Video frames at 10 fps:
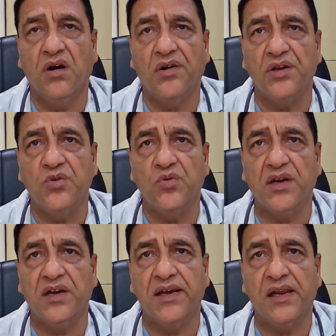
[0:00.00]
or you
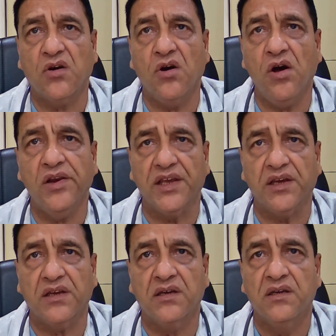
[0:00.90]
are an
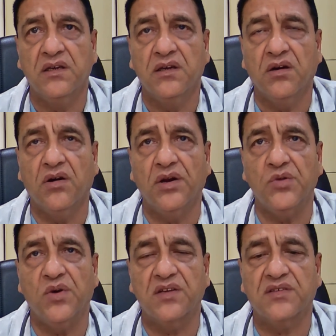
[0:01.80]
alcoholic, or
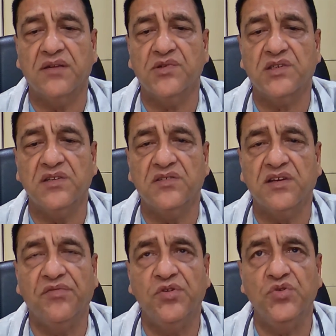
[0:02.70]
you are a
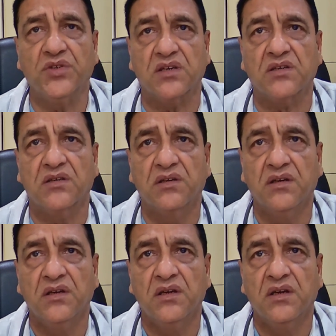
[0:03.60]
substance abuser,
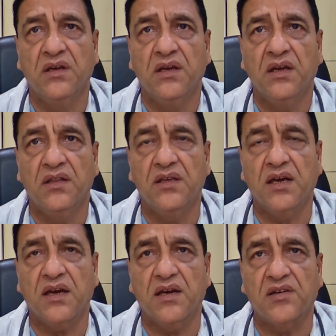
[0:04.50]

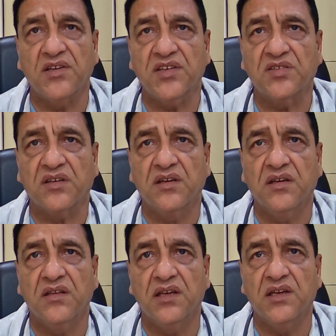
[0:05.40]
there are risks
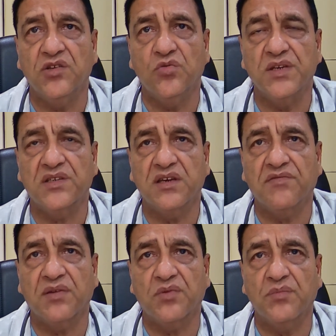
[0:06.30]
that you may
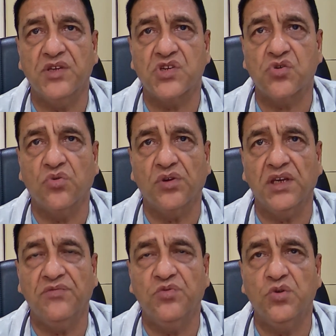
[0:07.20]
suffer from a stroke.
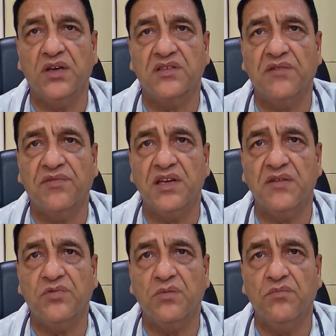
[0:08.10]
If you are
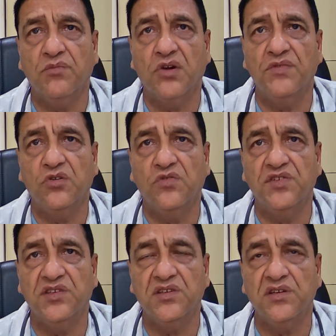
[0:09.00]
suffering from morbid
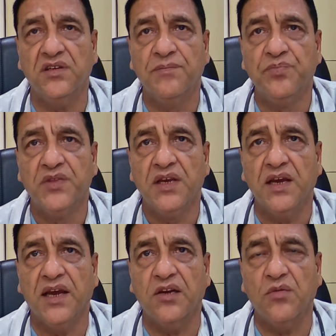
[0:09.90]
obesity
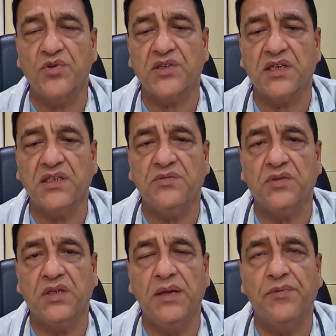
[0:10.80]
and obstructive
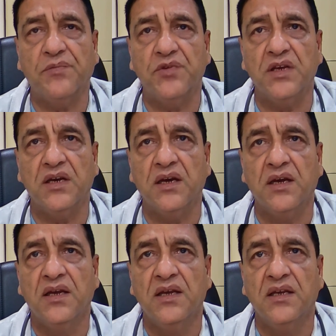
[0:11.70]
sleep apnea,
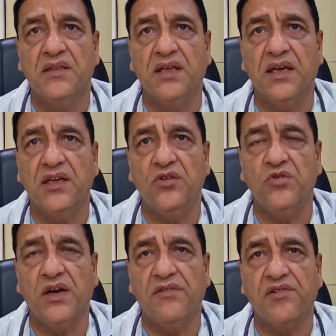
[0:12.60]
then
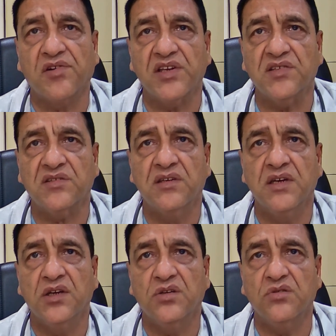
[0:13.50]
you have a
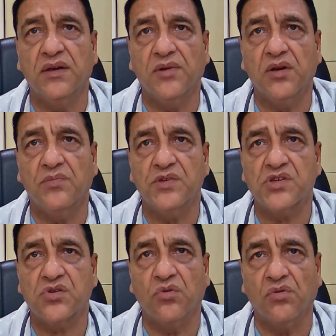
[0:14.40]
risk to develop
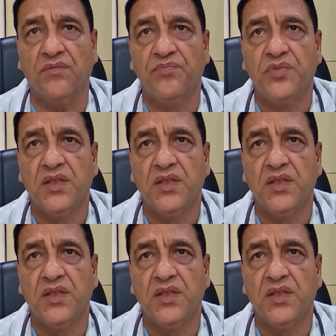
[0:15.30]
stroke.